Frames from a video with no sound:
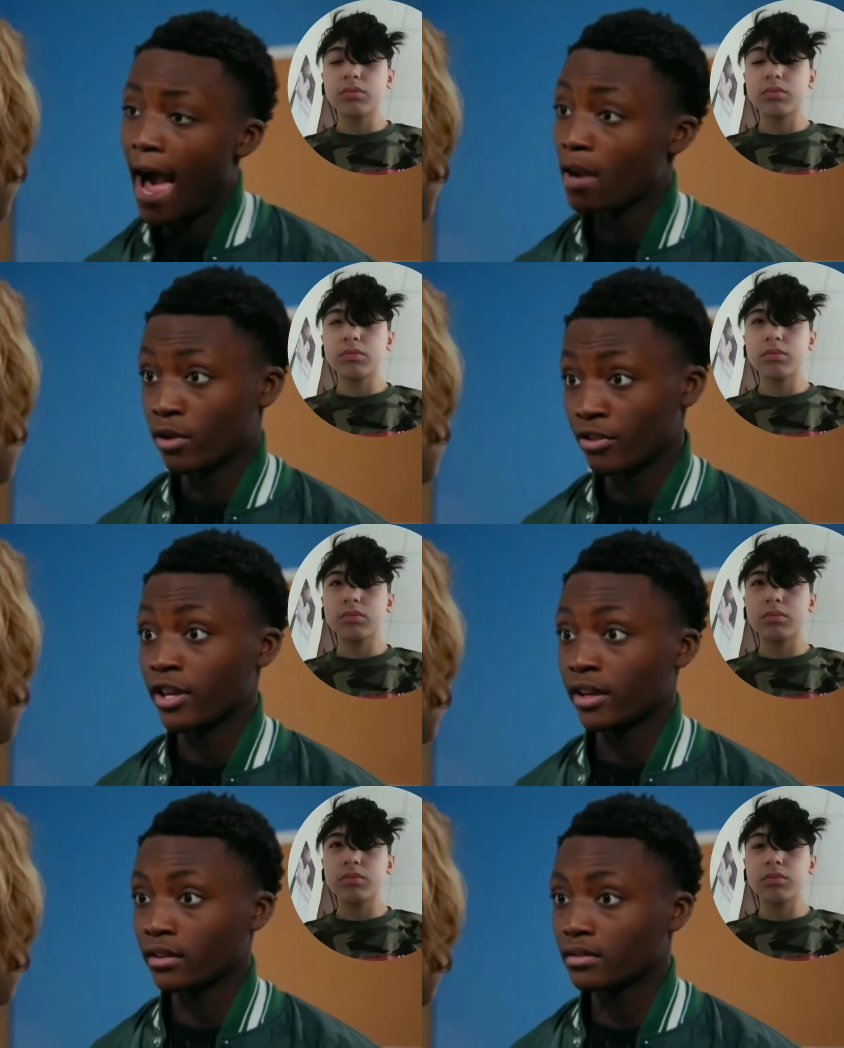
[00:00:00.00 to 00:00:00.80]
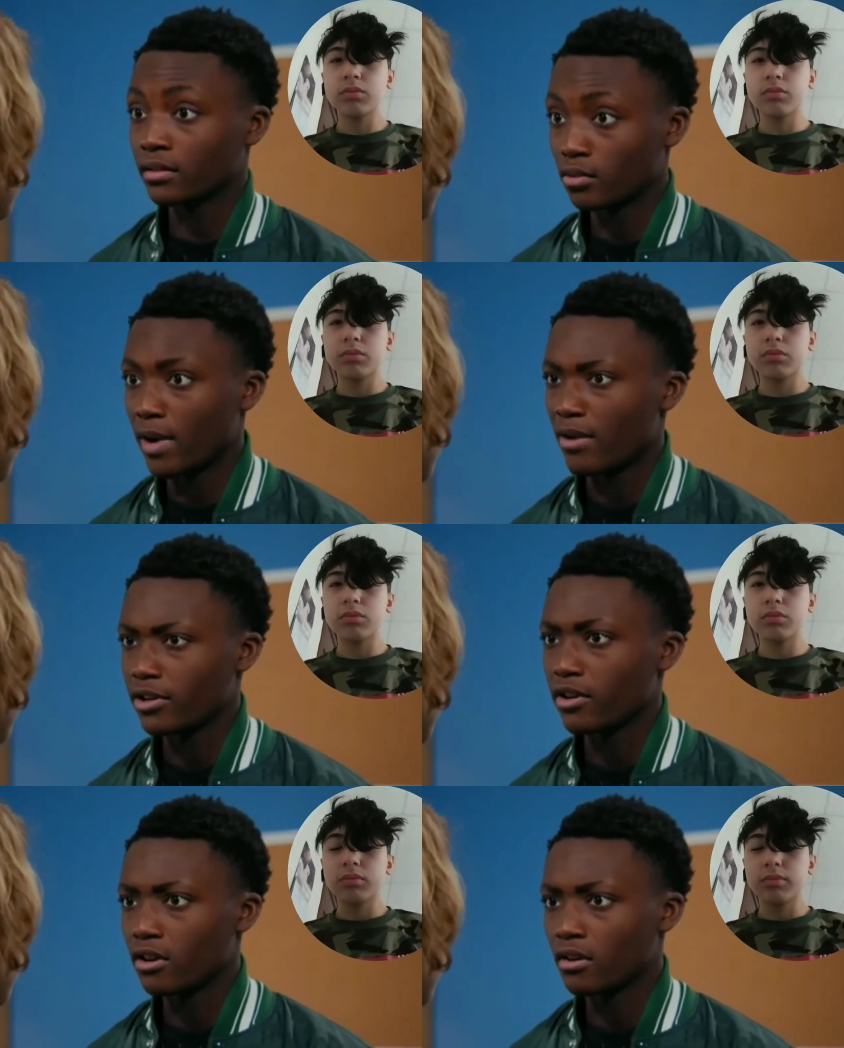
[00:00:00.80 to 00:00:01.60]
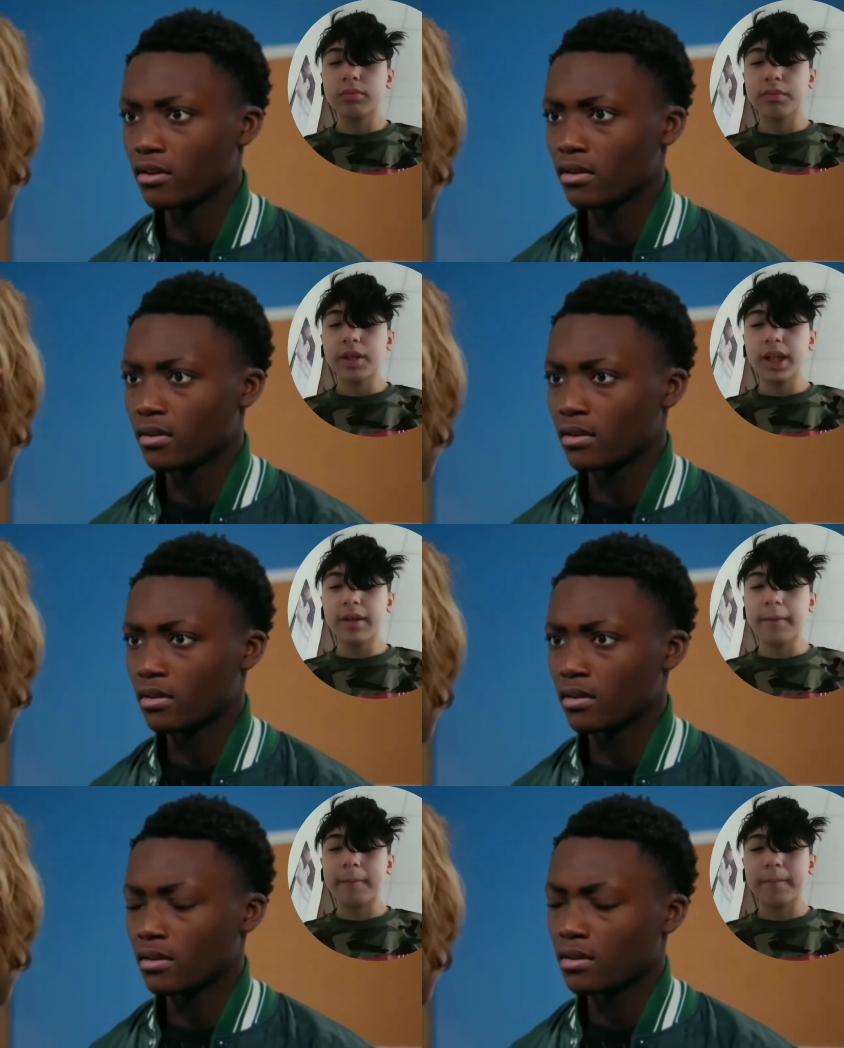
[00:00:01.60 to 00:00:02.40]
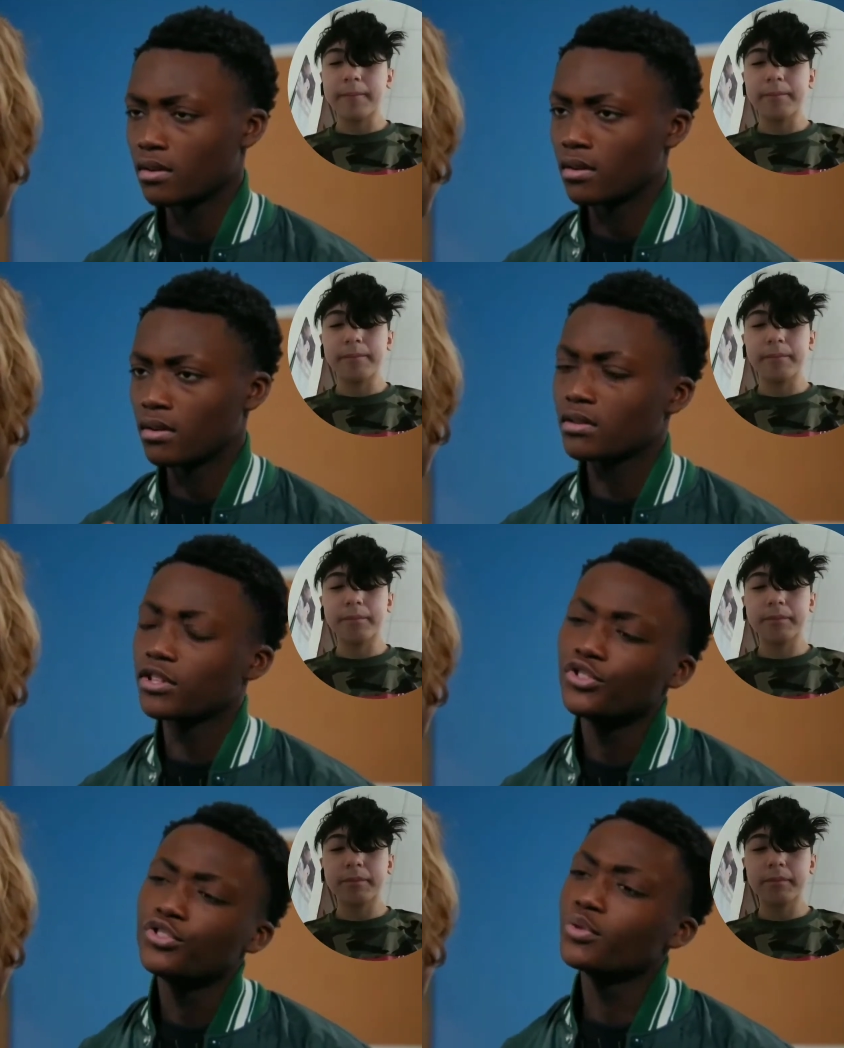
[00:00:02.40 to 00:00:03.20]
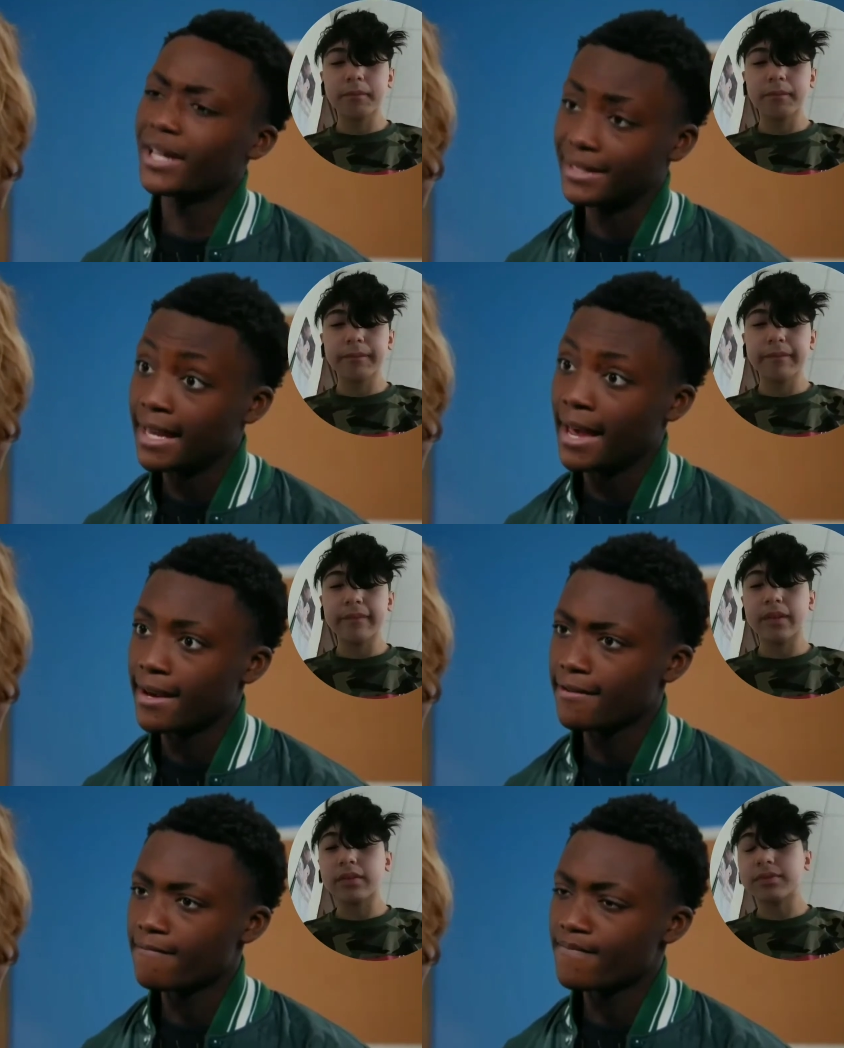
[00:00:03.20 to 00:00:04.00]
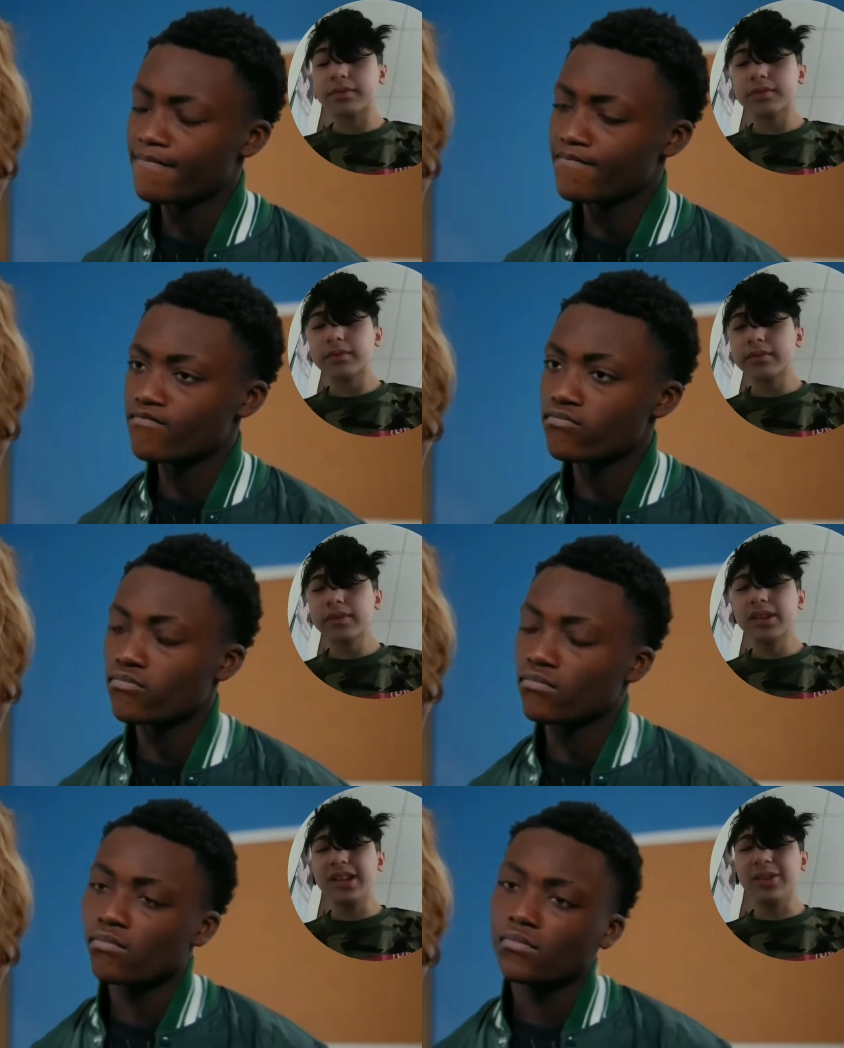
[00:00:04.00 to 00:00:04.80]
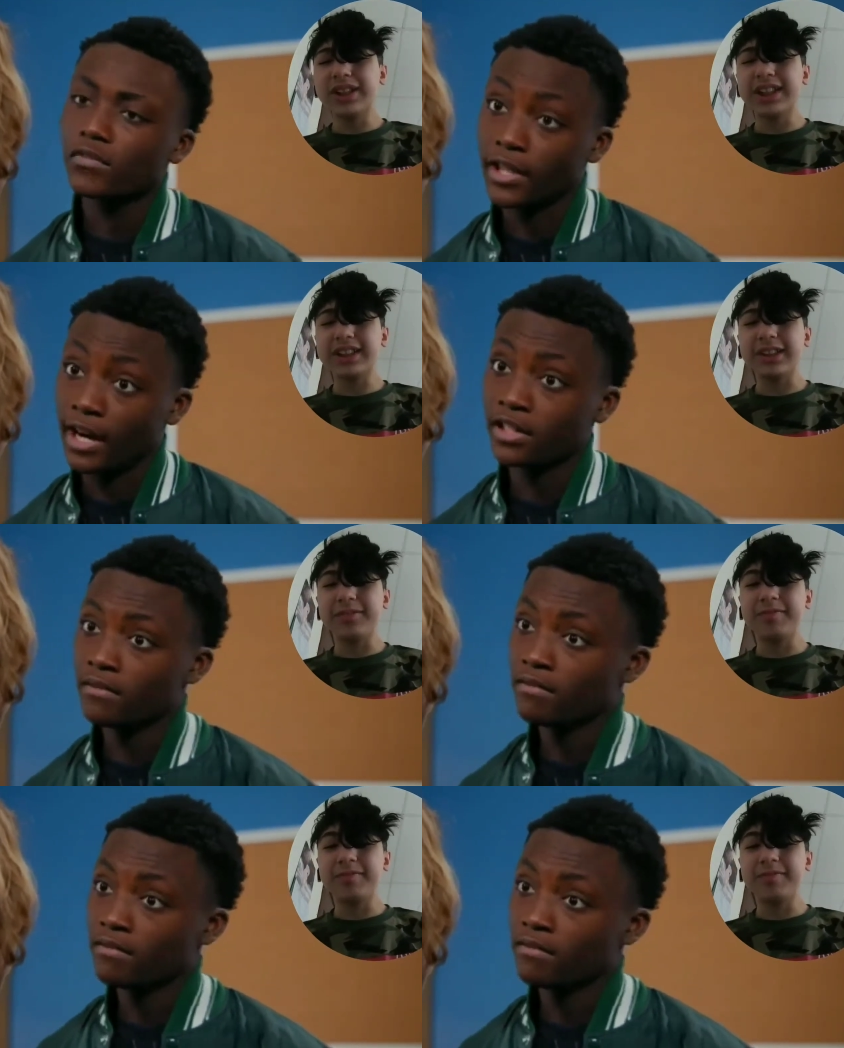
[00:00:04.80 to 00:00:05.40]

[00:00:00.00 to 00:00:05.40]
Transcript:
Speaker 1: I run things around here. So you do what I say. No, he Got doesn't.